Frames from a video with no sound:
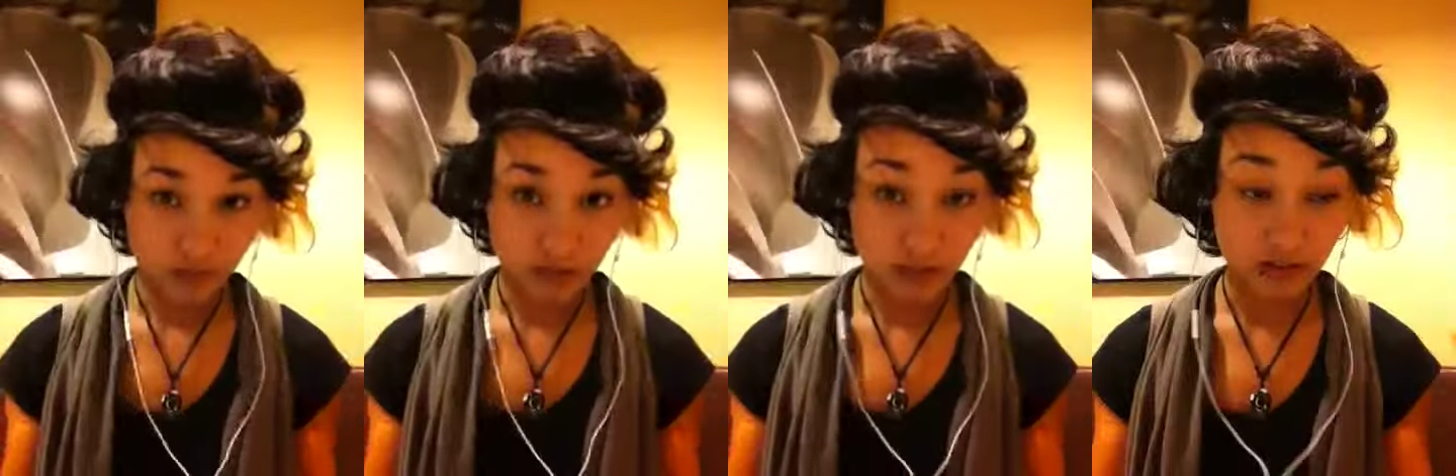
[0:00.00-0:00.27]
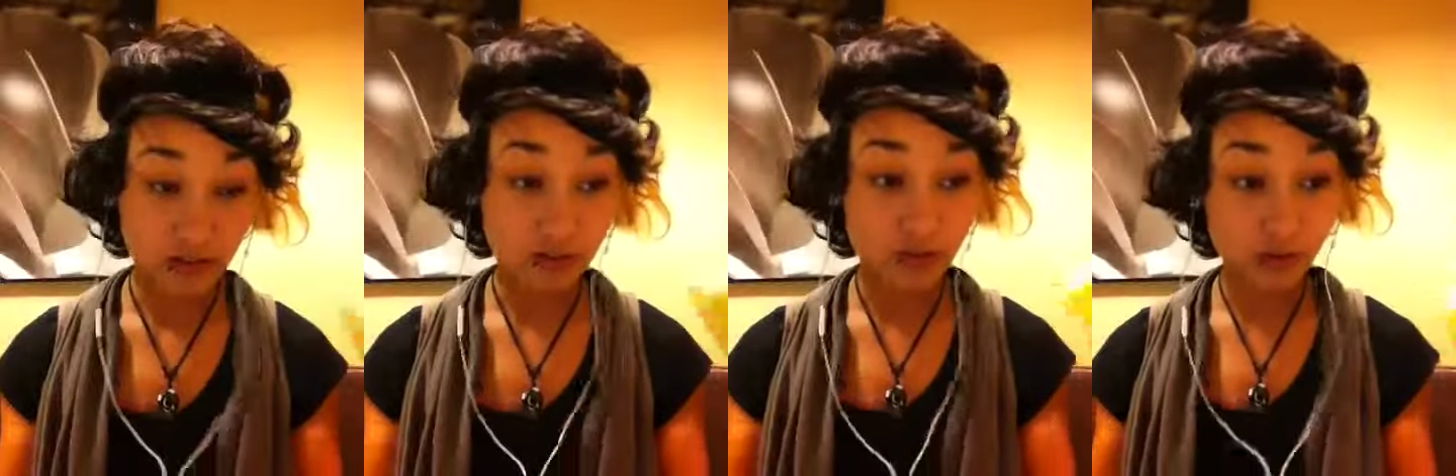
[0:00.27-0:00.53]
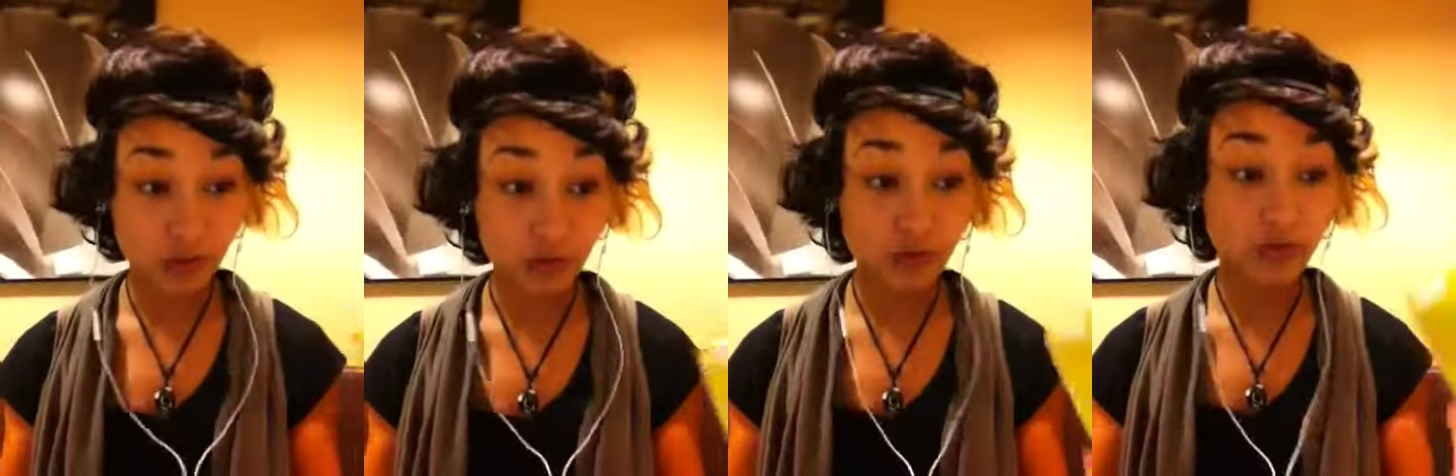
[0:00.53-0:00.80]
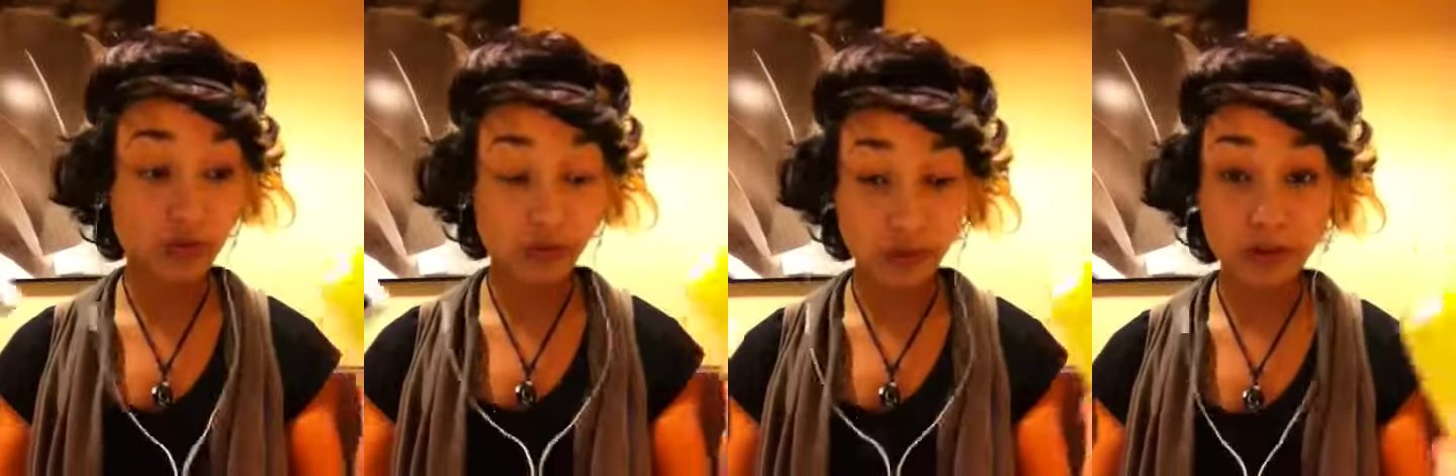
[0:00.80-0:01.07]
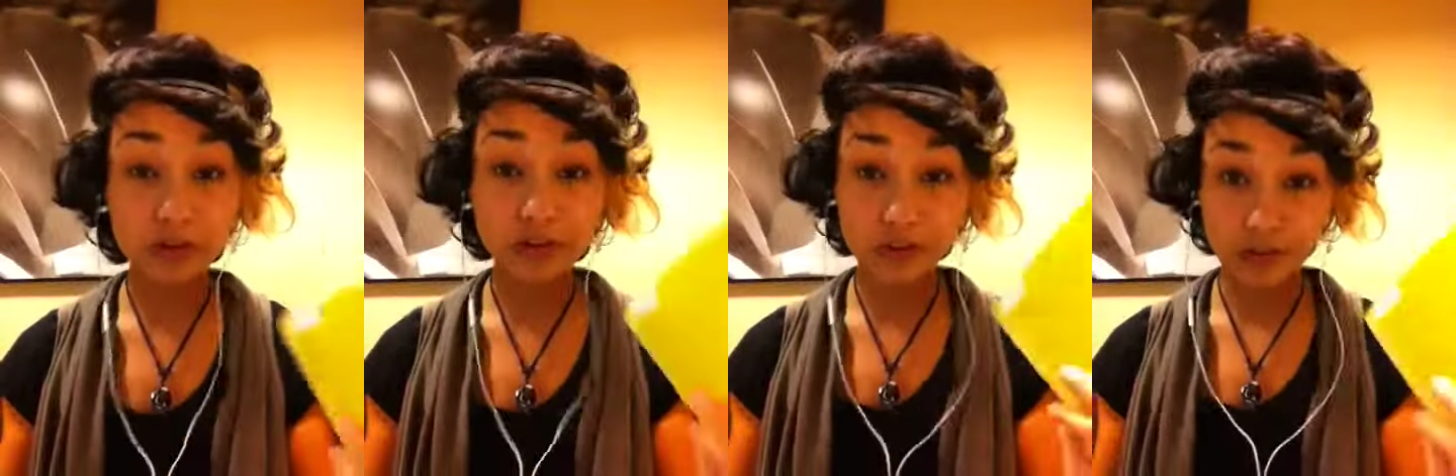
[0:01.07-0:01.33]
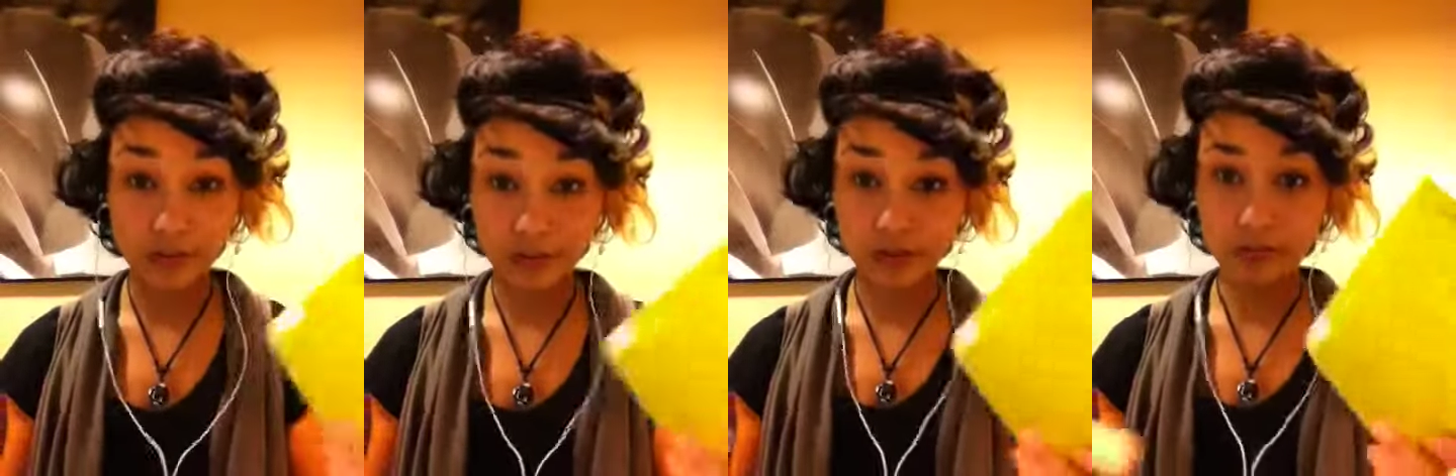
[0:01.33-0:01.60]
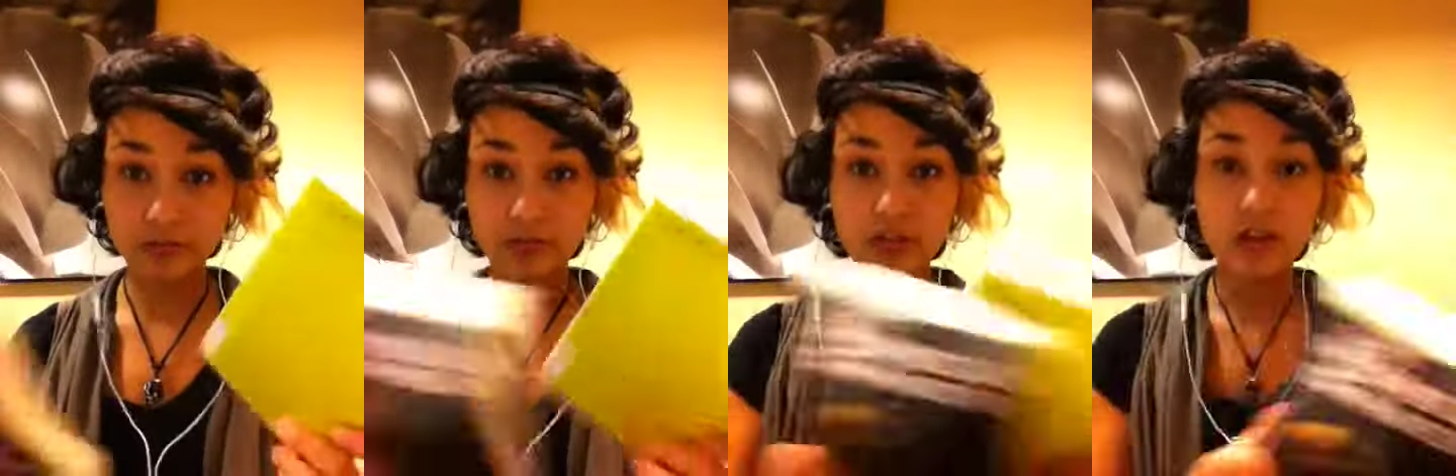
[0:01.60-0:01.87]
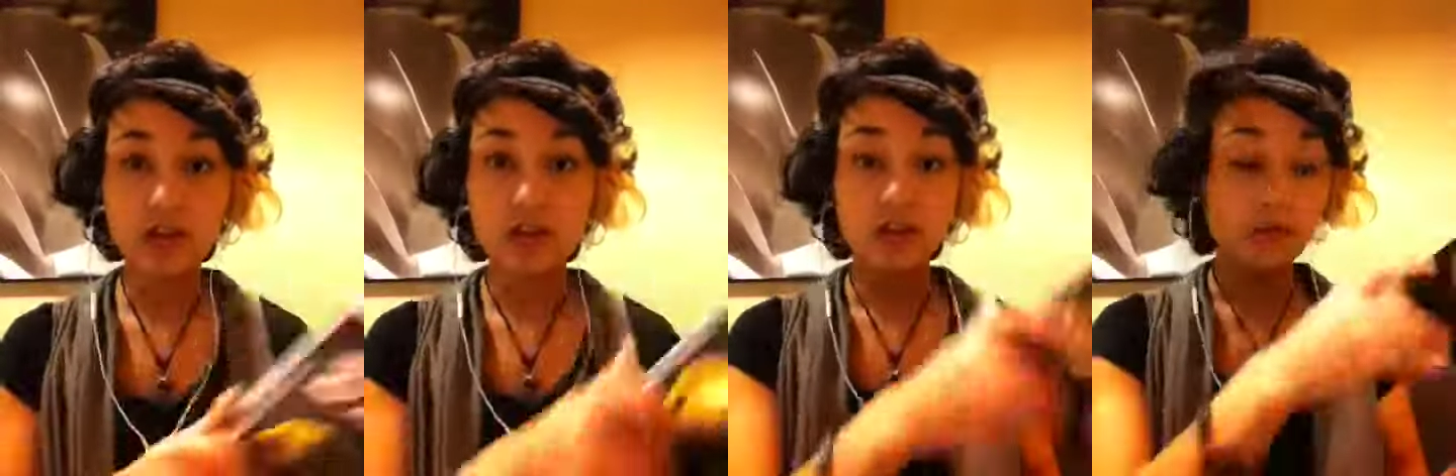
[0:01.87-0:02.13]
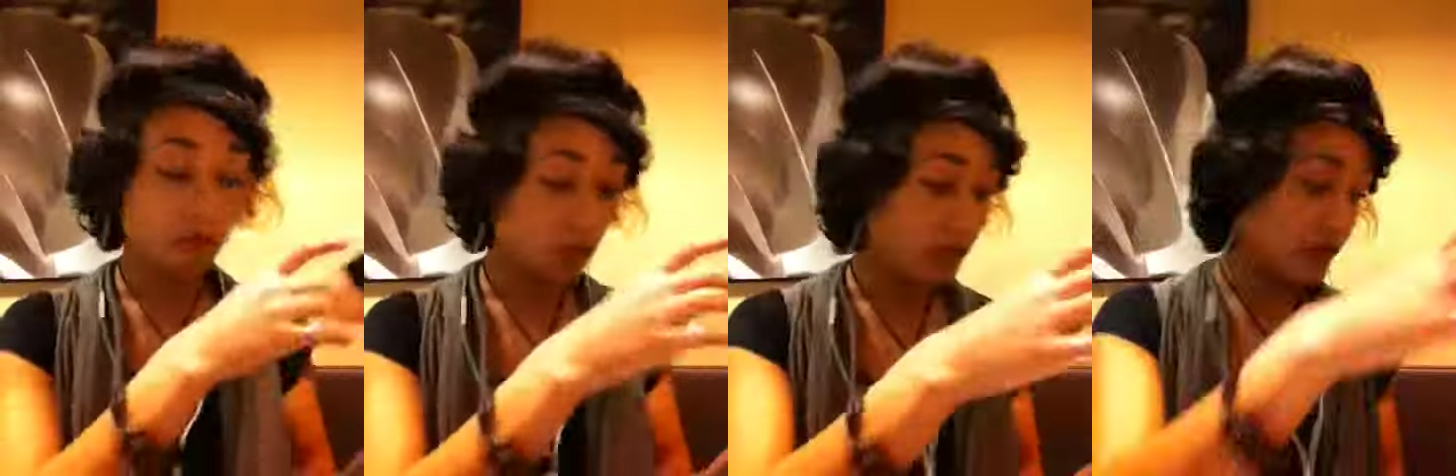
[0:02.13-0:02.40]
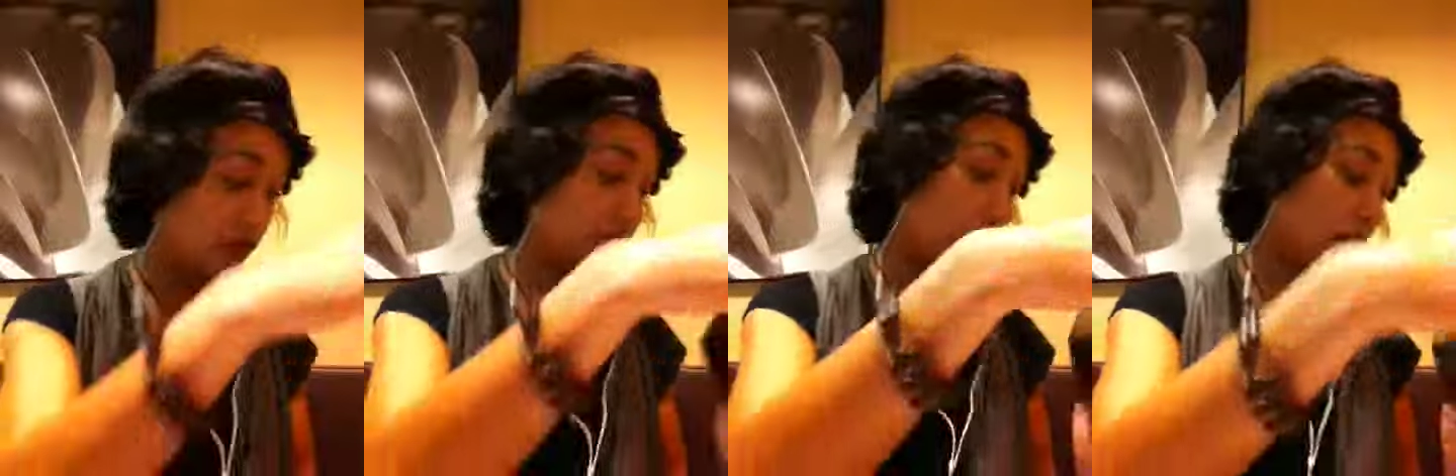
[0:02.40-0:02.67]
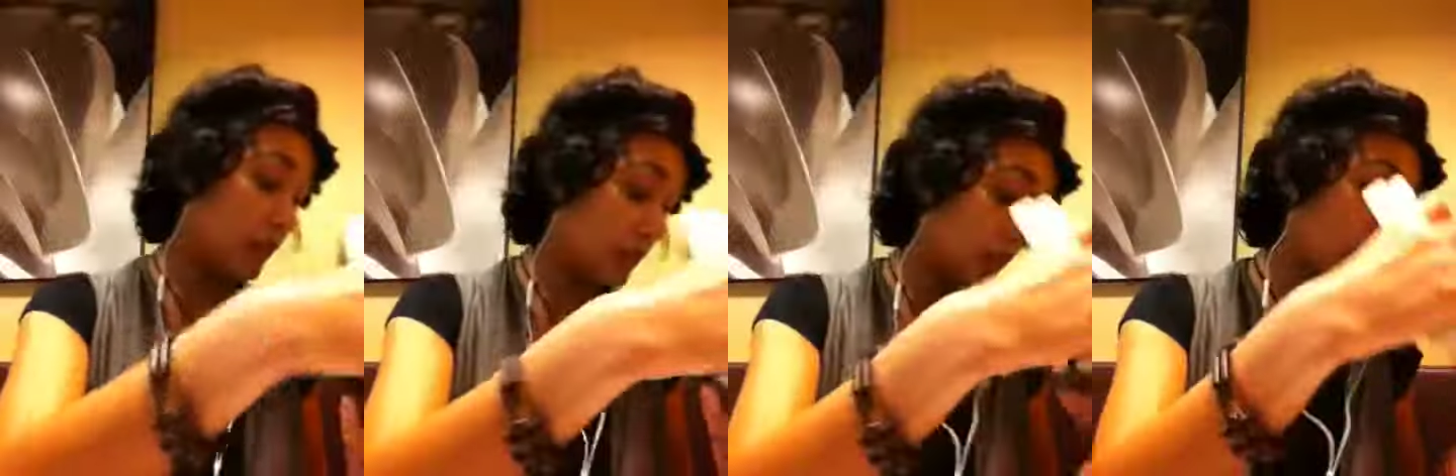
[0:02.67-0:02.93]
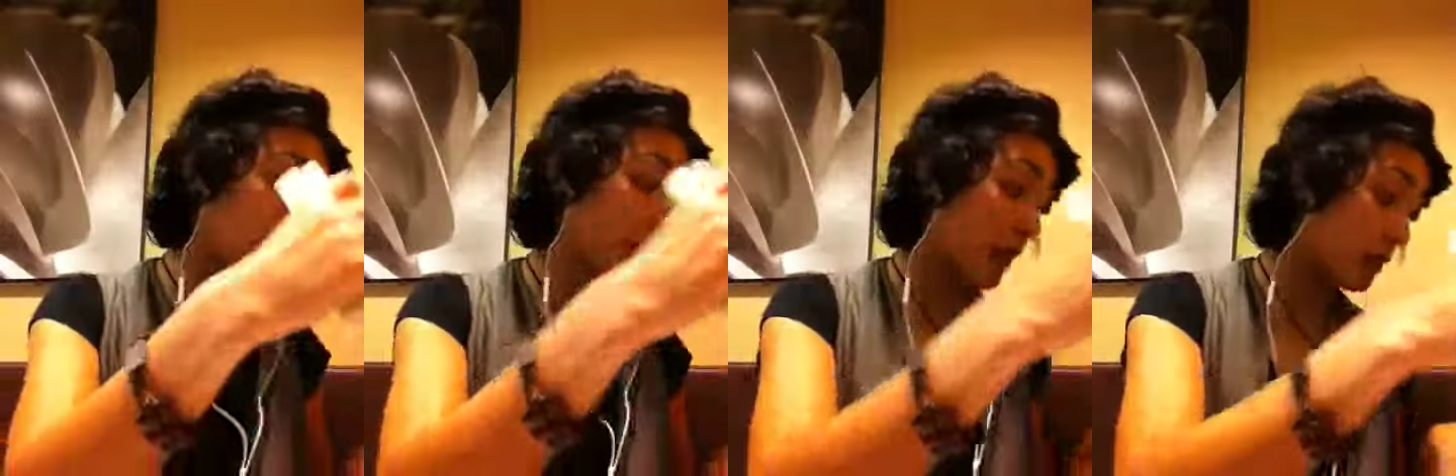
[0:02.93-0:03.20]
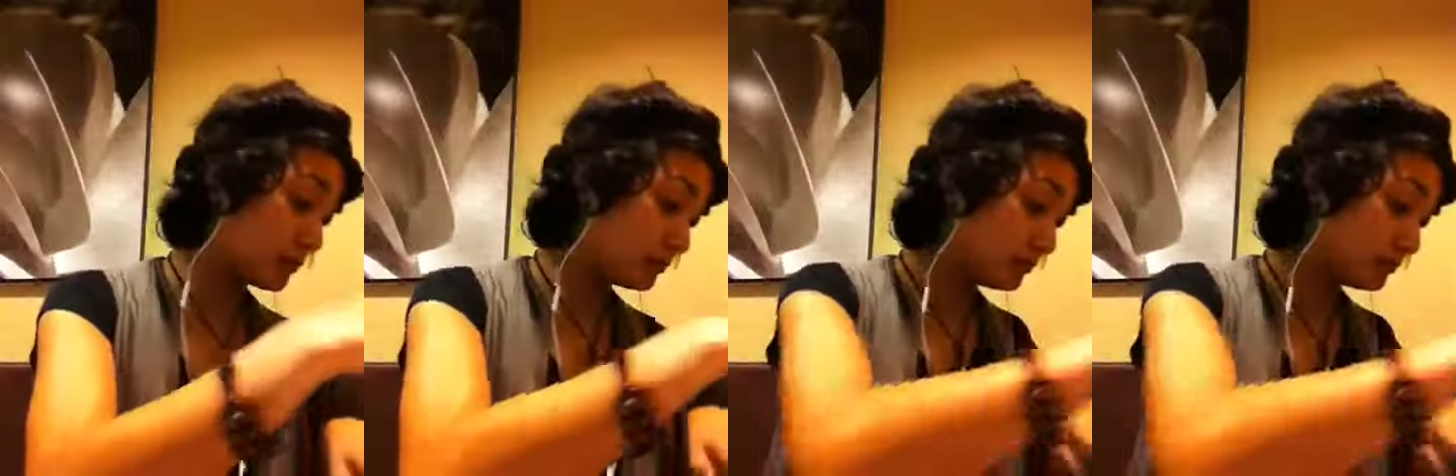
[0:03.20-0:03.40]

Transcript: These are 2 of the most recent movies that are going to come out.